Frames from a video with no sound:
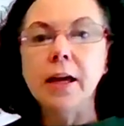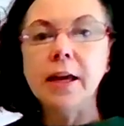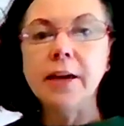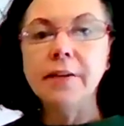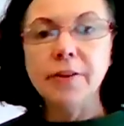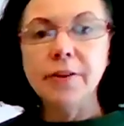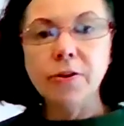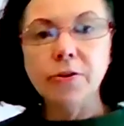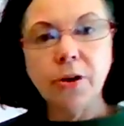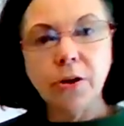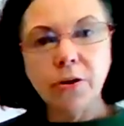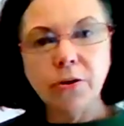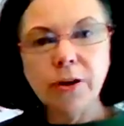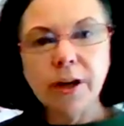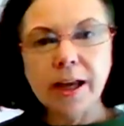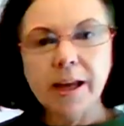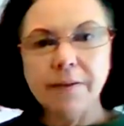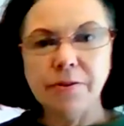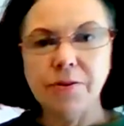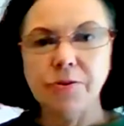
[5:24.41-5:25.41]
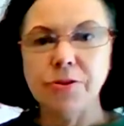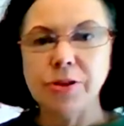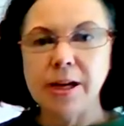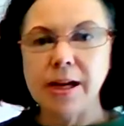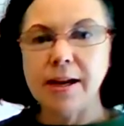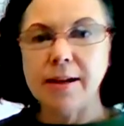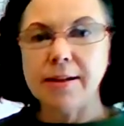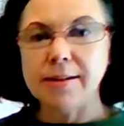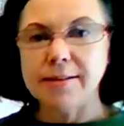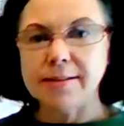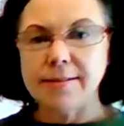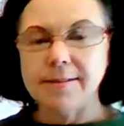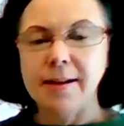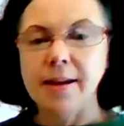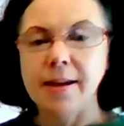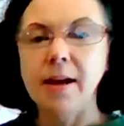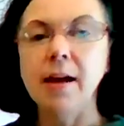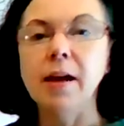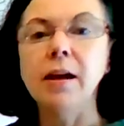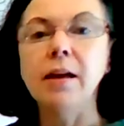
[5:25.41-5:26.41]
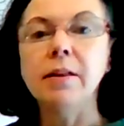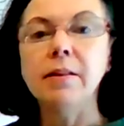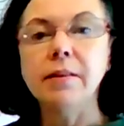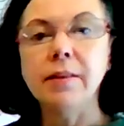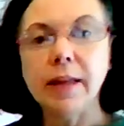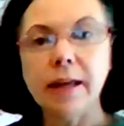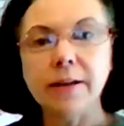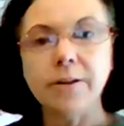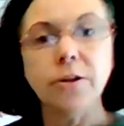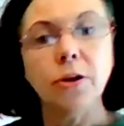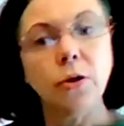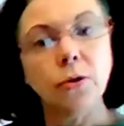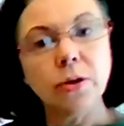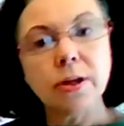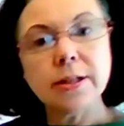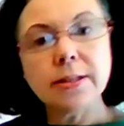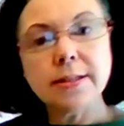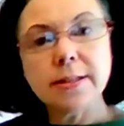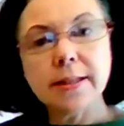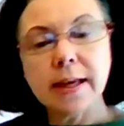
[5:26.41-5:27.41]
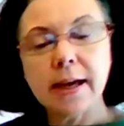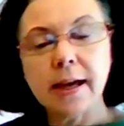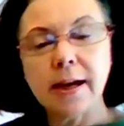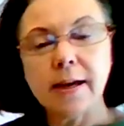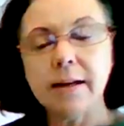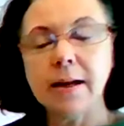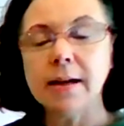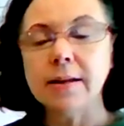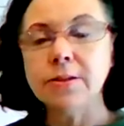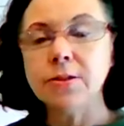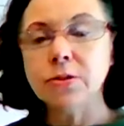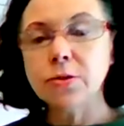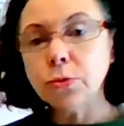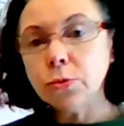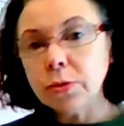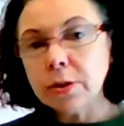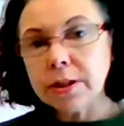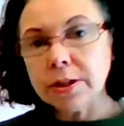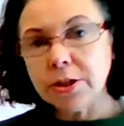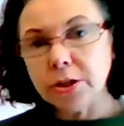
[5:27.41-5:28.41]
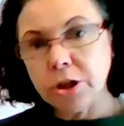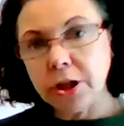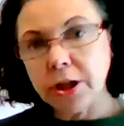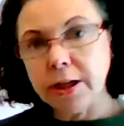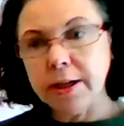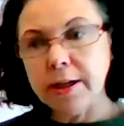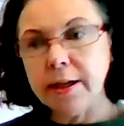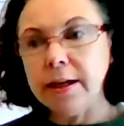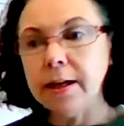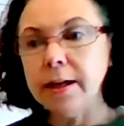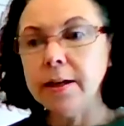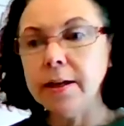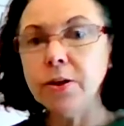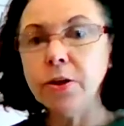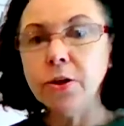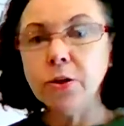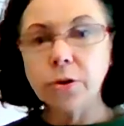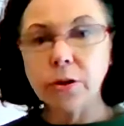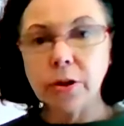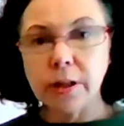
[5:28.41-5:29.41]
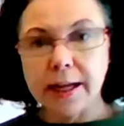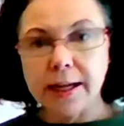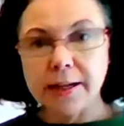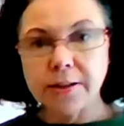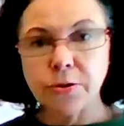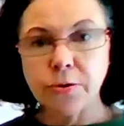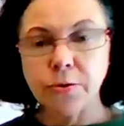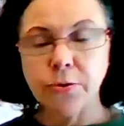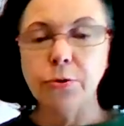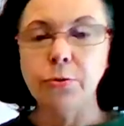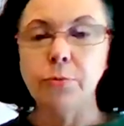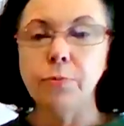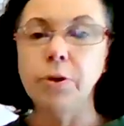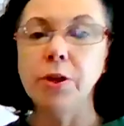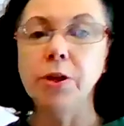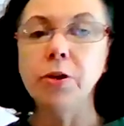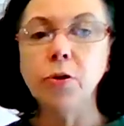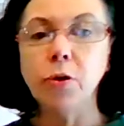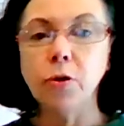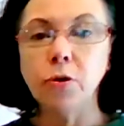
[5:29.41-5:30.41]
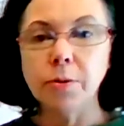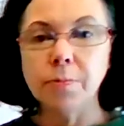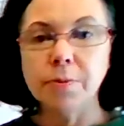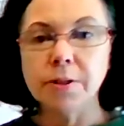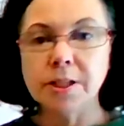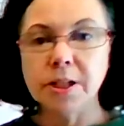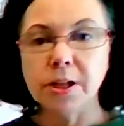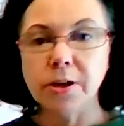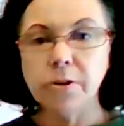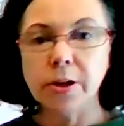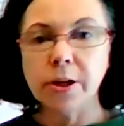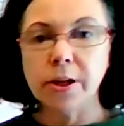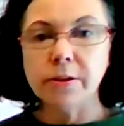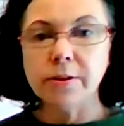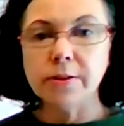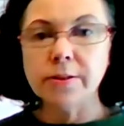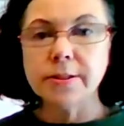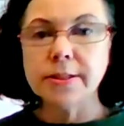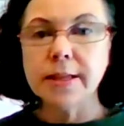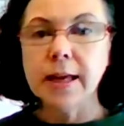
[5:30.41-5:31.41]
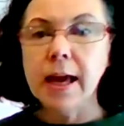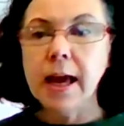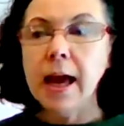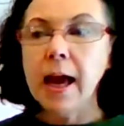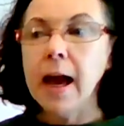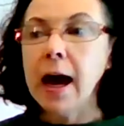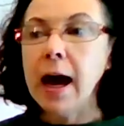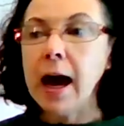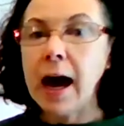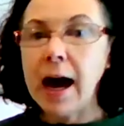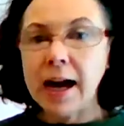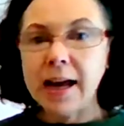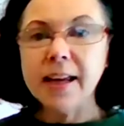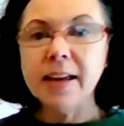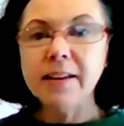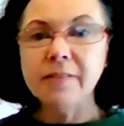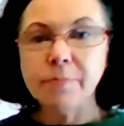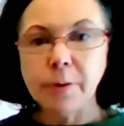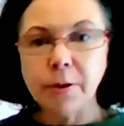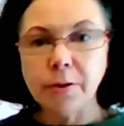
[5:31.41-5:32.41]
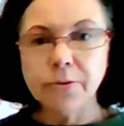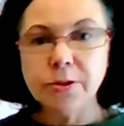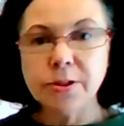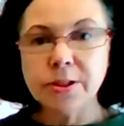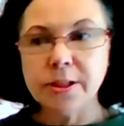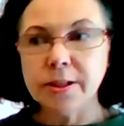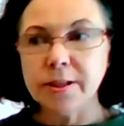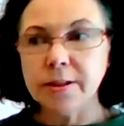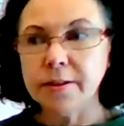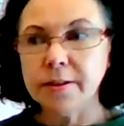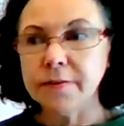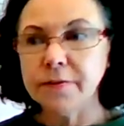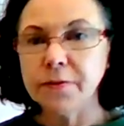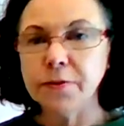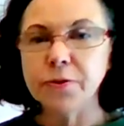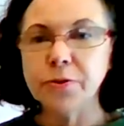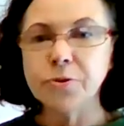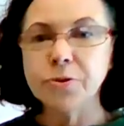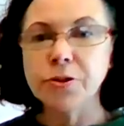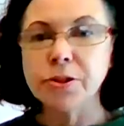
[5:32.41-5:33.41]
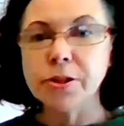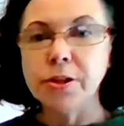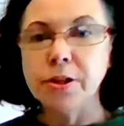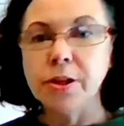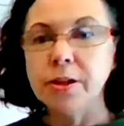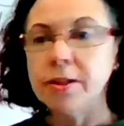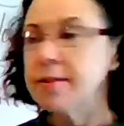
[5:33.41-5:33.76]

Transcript: If you don't have your text, then notice that on Schoology in your classroom, when you go to materials, I have posted the first